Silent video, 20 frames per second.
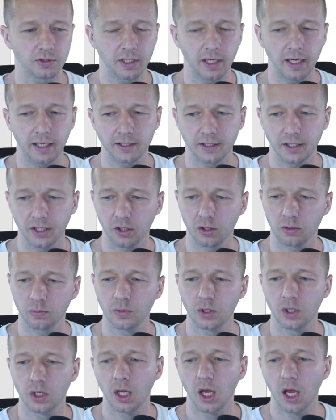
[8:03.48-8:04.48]
size here,
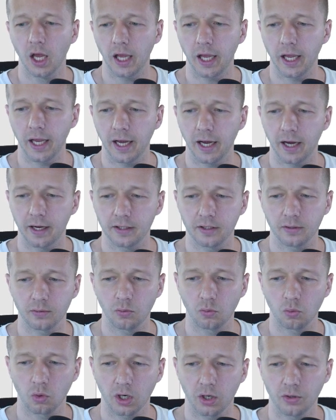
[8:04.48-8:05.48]
and
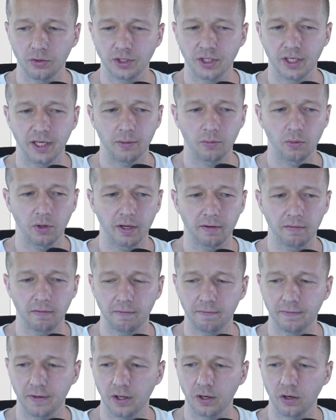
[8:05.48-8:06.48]
we're going to get rid of a
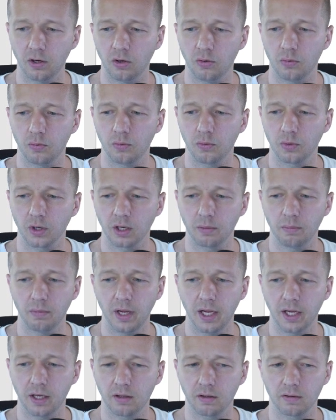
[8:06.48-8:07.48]
fill. We're going to
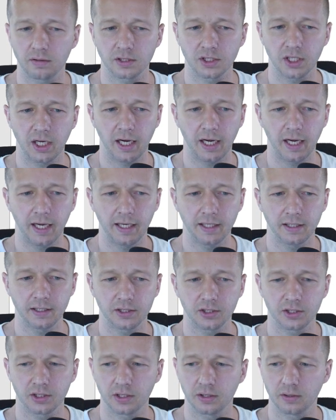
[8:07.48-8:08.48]
make a
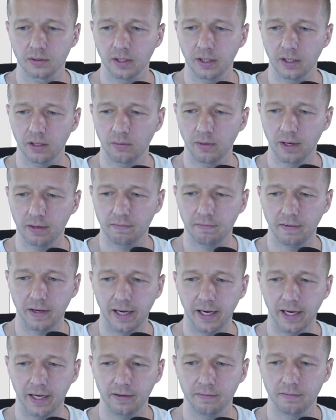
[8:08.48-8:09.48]
size uh, around
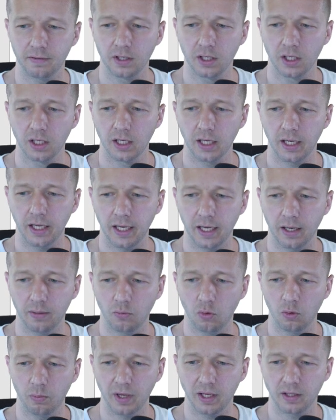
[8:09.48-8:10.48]
five, and
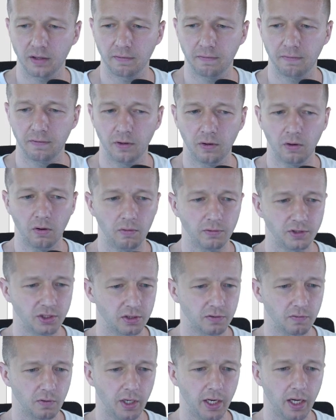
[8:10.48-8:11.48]
we'll make the fill
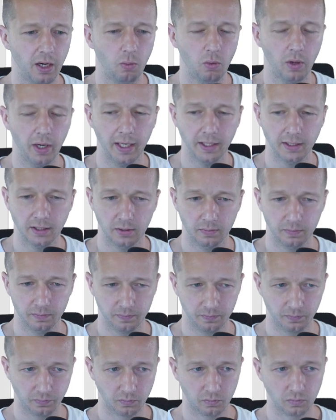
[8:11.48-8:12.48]
just for now white.
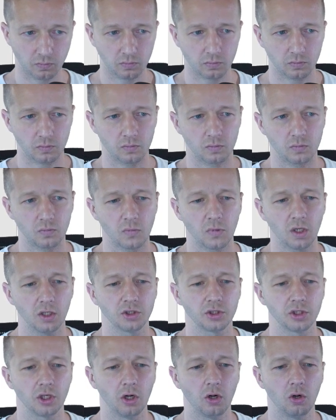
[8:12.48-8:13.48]

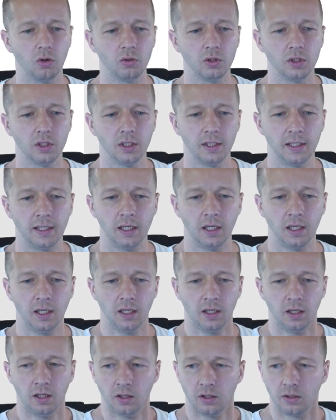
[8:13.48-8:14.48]
So
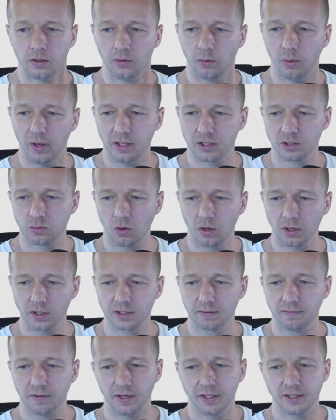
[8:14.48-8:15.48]
the way this
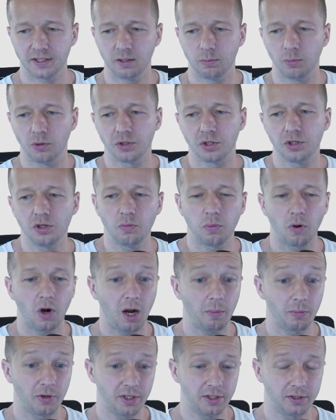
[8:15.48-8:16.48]
works, very simple. Two
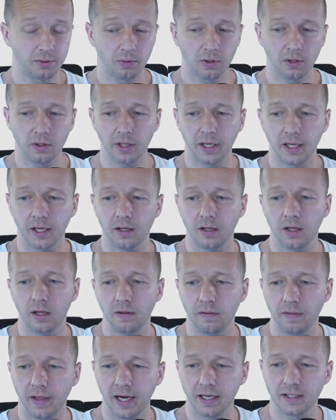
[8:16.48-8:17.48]
properties, really.
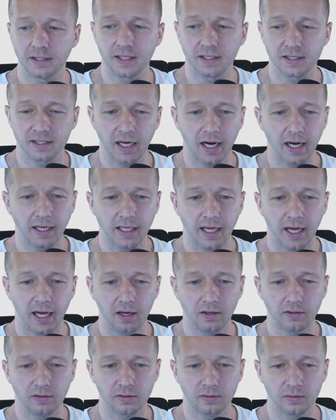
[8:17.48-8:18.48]
That is the side
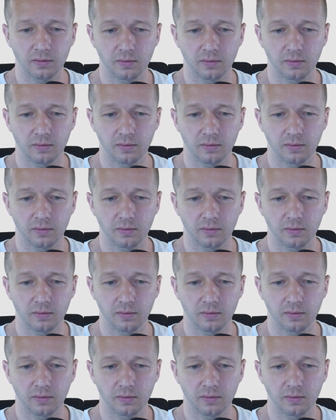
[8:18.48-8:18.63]
count.